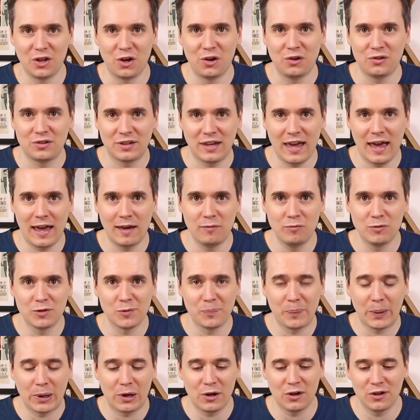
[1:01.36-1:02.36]
those games,
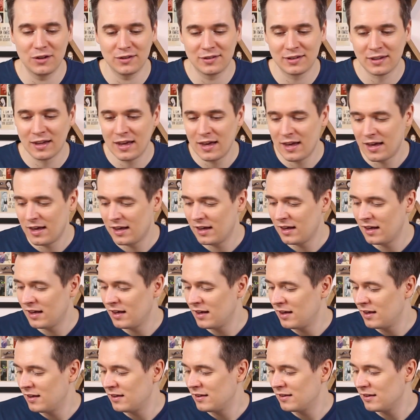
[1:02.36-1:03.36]
because
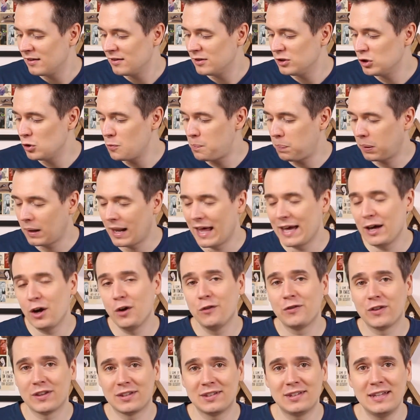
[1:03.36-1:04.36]
you play
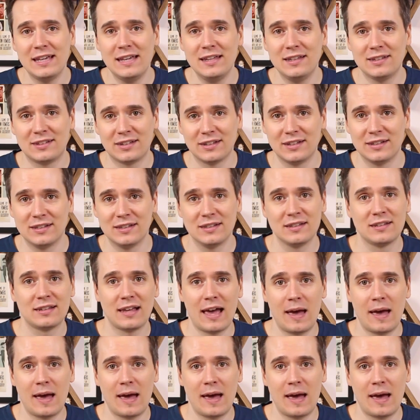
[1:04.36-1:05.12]
over seasons